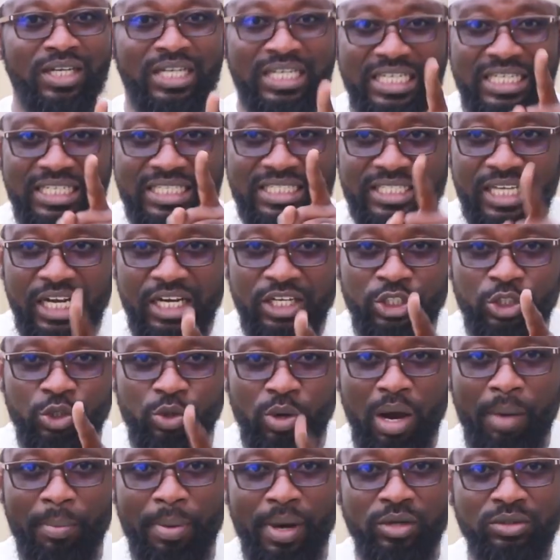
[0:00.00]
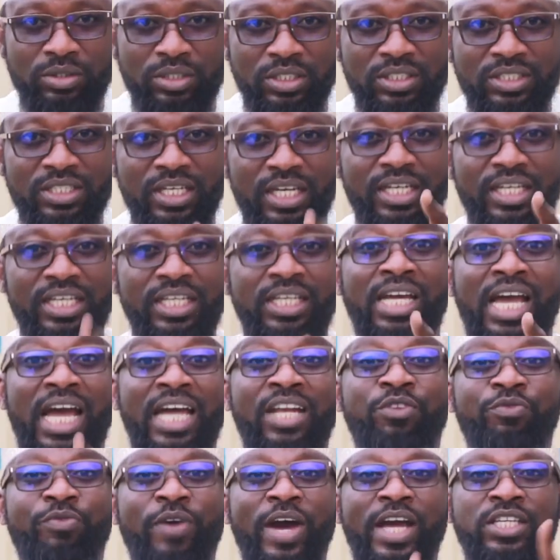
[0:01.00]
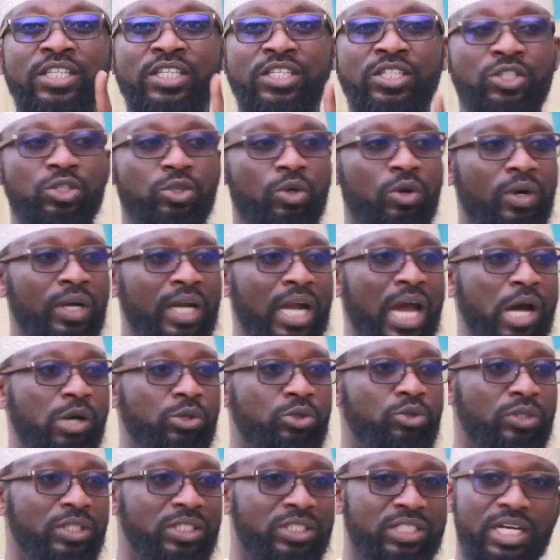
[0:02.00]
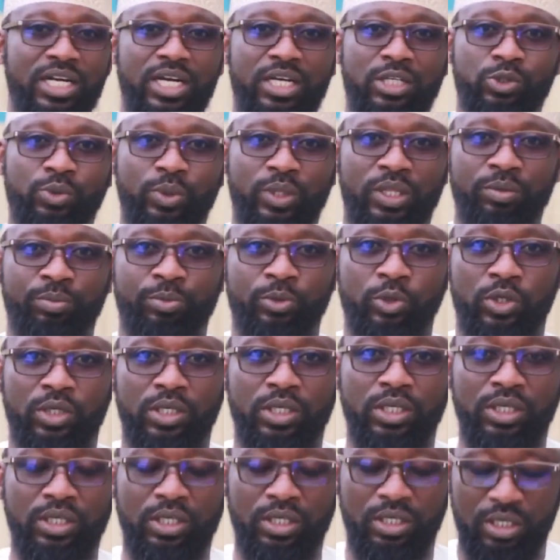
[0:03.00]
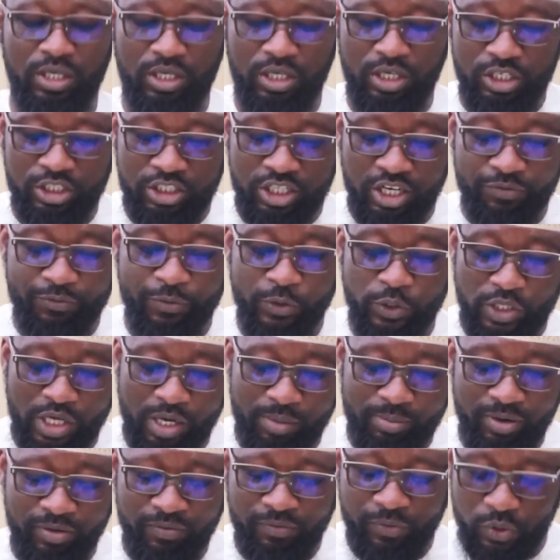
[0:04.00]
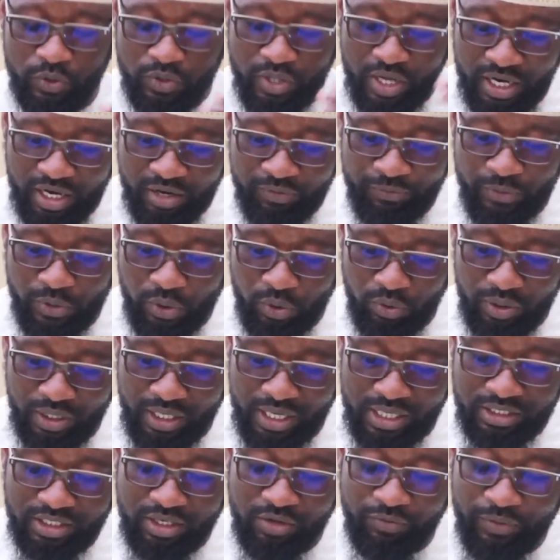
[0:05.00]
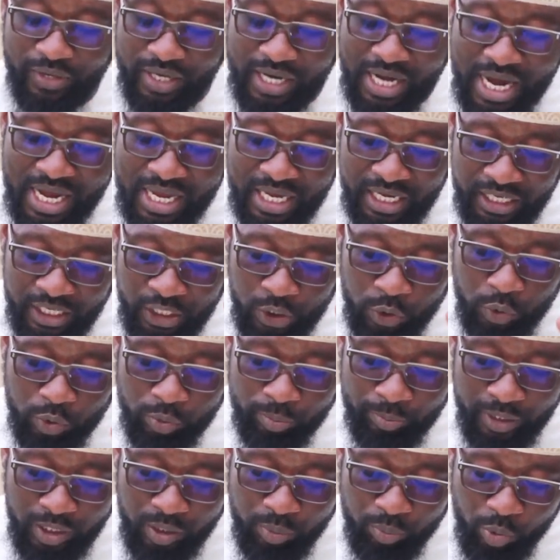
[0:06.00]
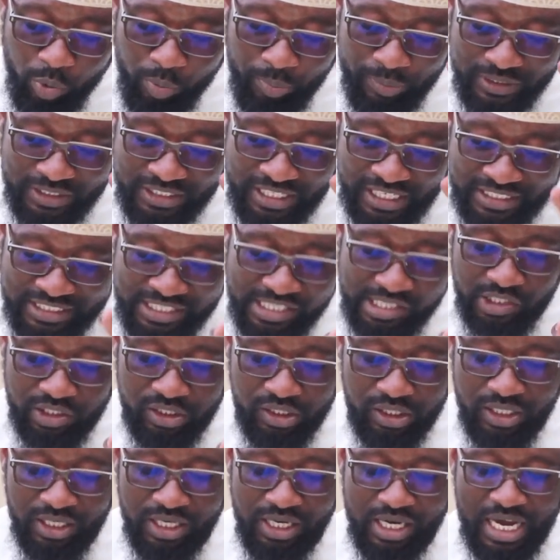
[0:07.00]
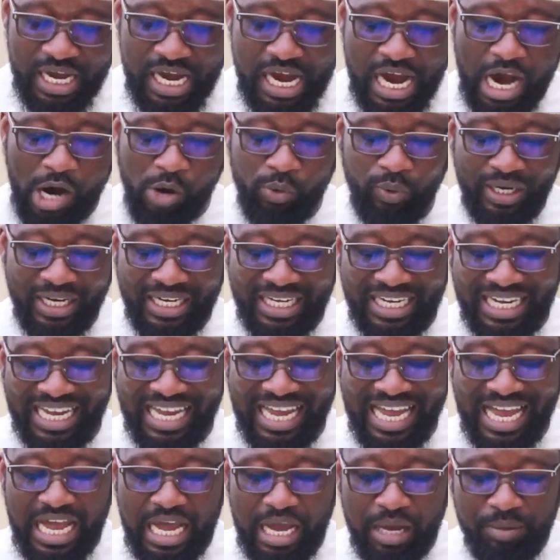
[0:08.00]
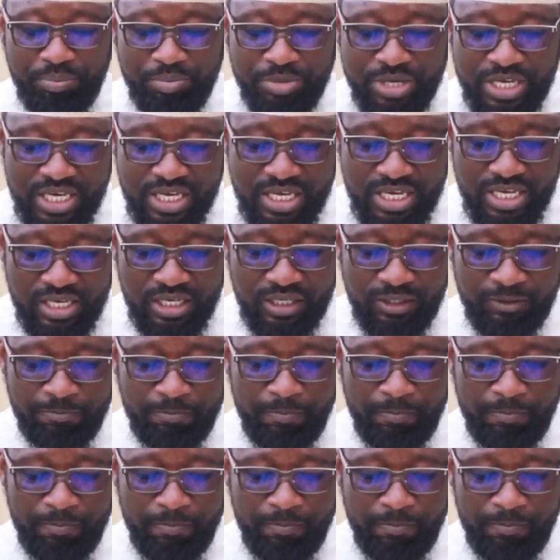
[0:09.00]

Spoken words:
He tells you about it, then he advises you on how to interact with the book. Sheikh Fawzan bin Fawzan hafidhahullah say fala yaliqu bil mubtadi' aw al-aami.